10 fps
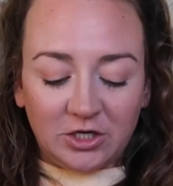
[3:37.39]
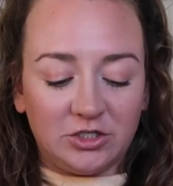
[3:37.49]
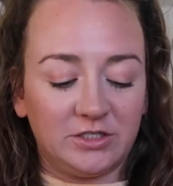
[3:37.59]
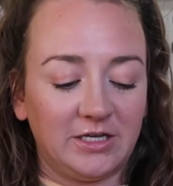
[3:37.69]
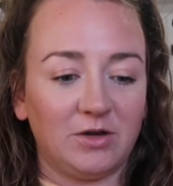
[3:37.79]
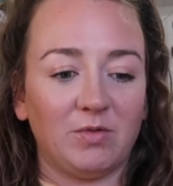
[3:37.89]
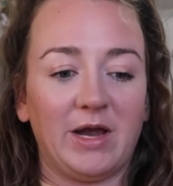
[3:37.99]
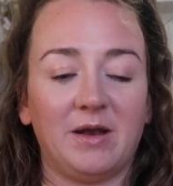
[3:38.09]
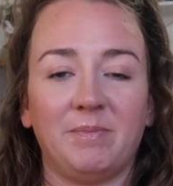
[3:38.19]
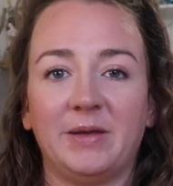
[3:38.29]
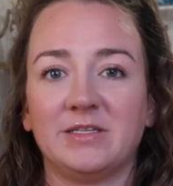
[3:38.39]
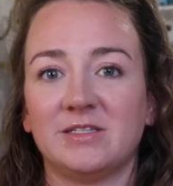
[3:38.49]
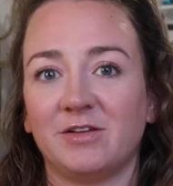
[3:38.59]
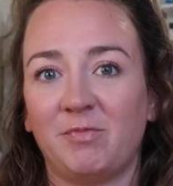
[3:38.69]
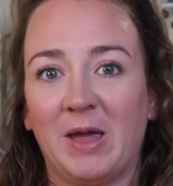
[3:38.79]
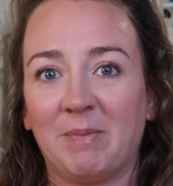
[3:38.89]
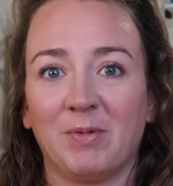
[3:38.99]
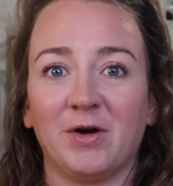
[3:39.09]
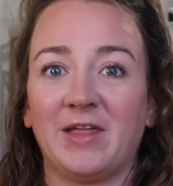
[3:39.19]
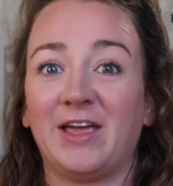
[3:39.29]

just like random pieces of paper